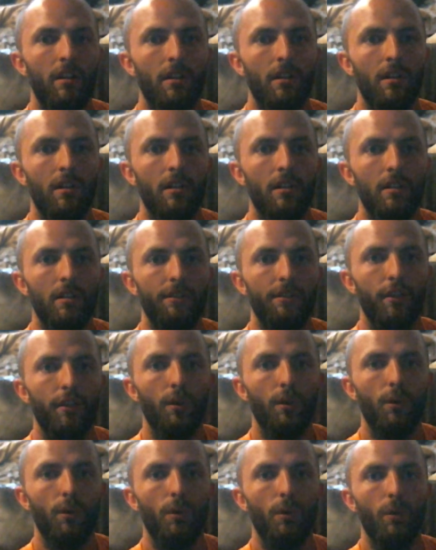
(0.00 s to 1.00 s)
So
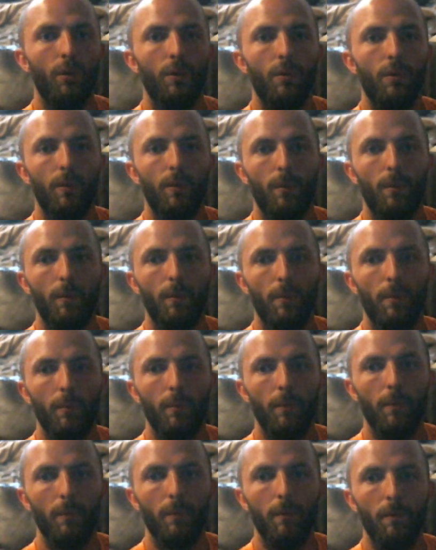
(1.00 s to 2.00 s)

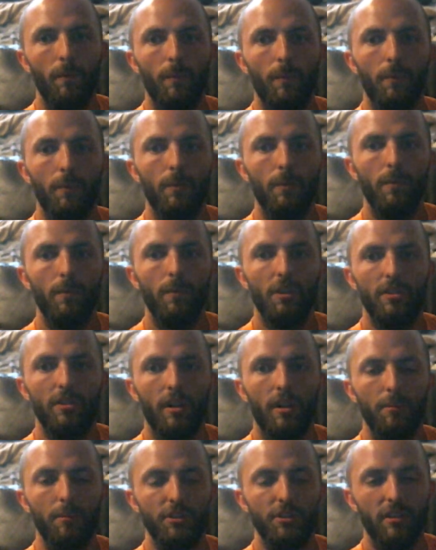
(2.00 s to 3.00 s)
just
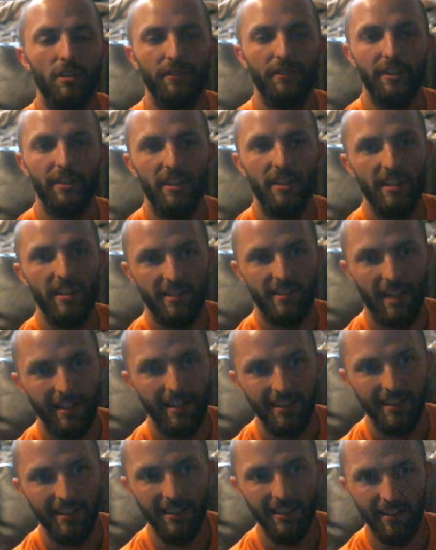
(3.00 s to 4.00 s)
observing this idea,
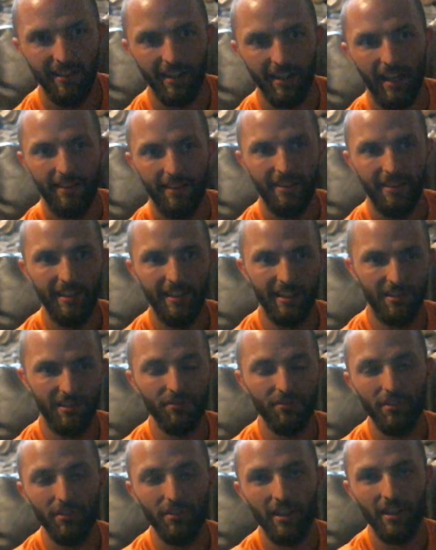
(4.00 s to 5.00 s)
I think it's
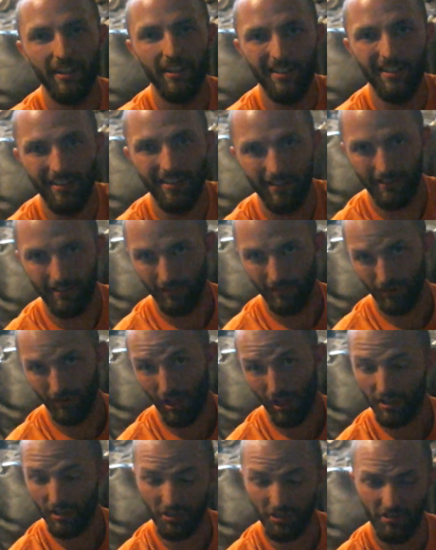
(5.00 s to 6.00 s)
very
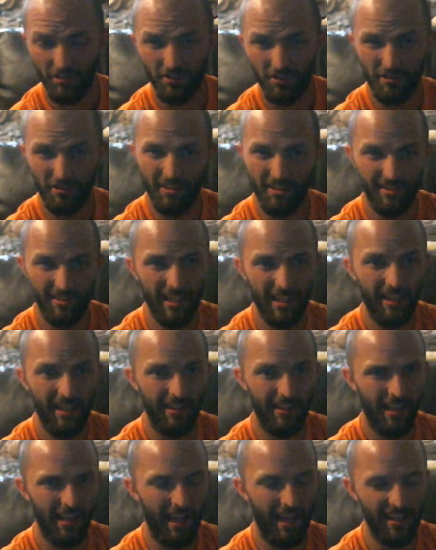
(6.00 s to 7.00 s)
logical to say that
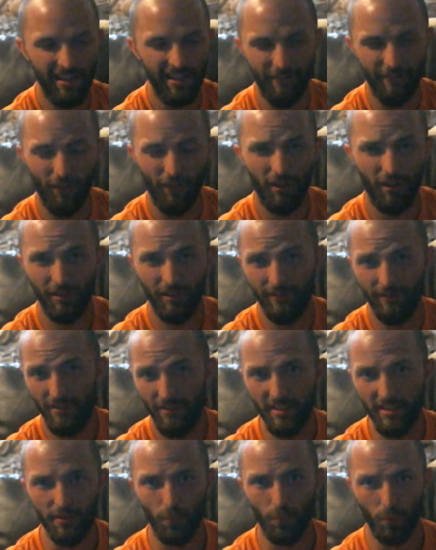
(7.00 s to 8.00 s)
if all of this
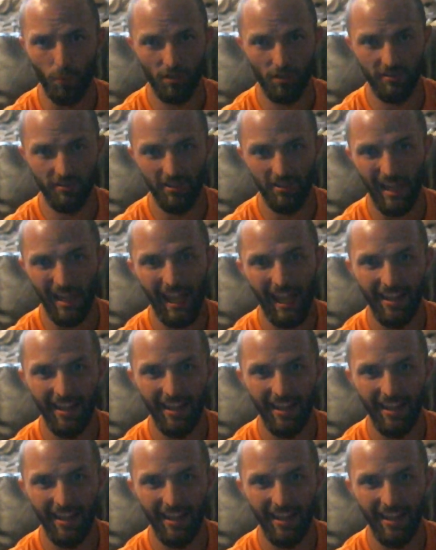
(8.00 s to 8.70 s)
were to end,